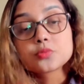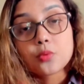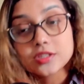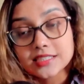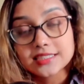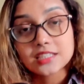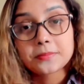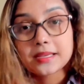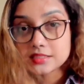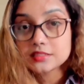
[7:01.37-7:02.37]
what is
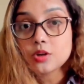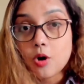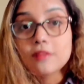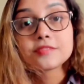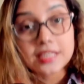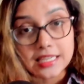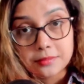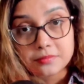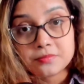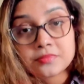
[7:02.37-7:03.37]
expected of
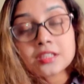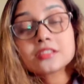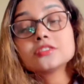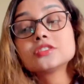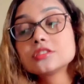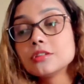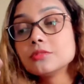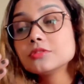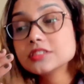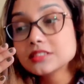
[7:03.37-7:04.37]
him.
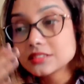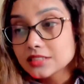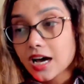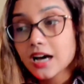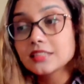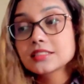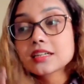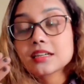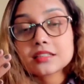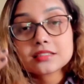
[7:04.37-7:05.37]
So start
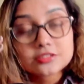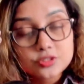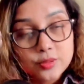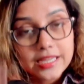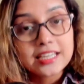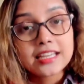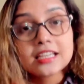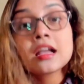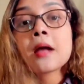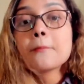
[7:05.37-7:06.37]

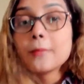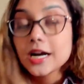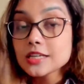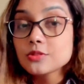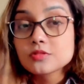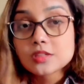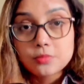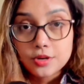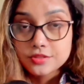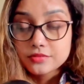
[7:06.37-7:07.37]
training by using
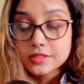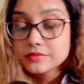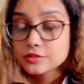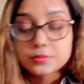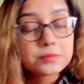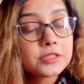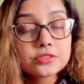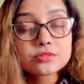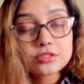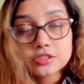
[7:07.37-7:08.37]
positive reinforcement. Please
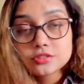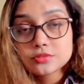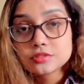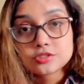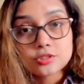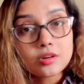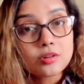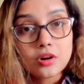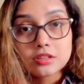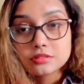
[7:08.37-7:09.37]
do not use shock
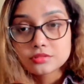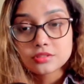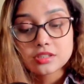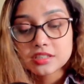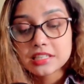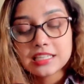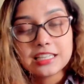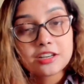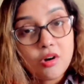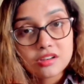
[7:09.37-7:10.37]
collars or
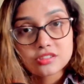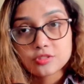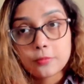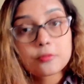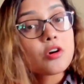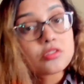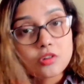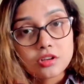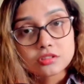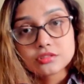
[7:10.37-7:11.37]
e-collars or prong
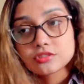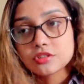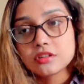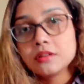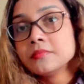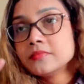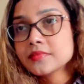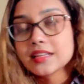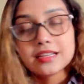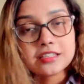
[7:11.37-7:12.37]
collars or
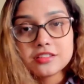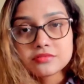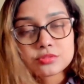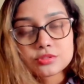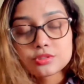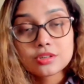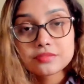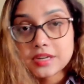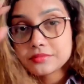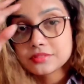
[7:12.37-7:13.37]
any of those sort
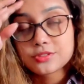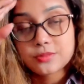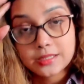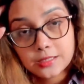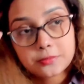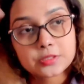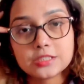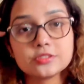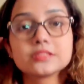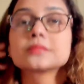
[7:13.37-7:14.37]
of adverse training
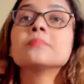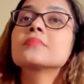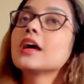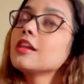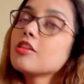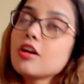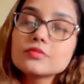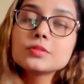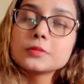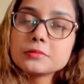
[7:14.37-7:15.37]
procedures. A lot
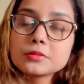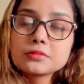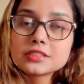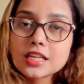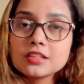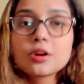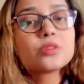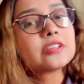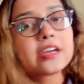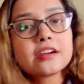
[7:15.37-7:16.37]
of the people will tell you,
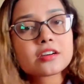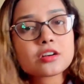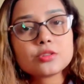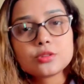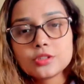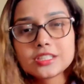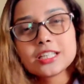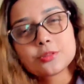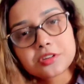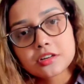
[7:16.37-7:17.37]
oh, they are good, they
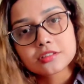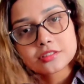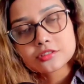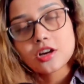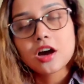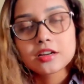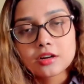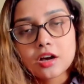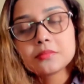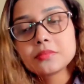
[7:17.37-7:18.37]
don't hurt the dog and
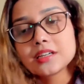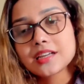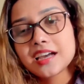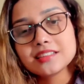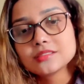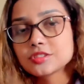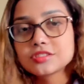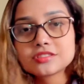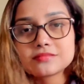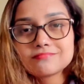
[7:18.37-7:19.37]
all, but I
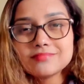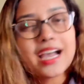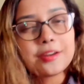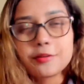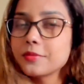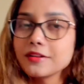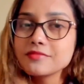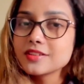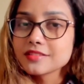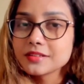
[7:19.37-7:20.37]
don't
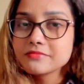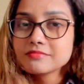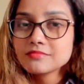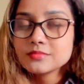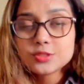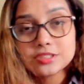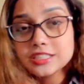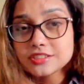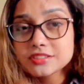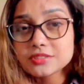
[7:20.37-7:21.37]
prefer them. To
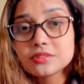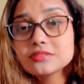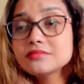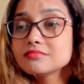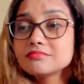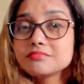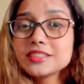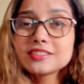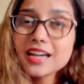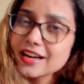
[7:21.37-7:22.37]
each his own,
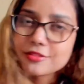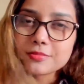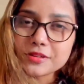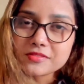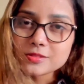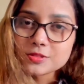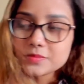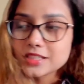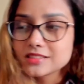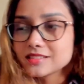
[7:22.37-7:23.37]
but I don't prefer those
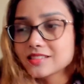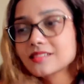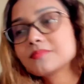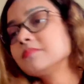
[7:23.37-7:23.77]
methods.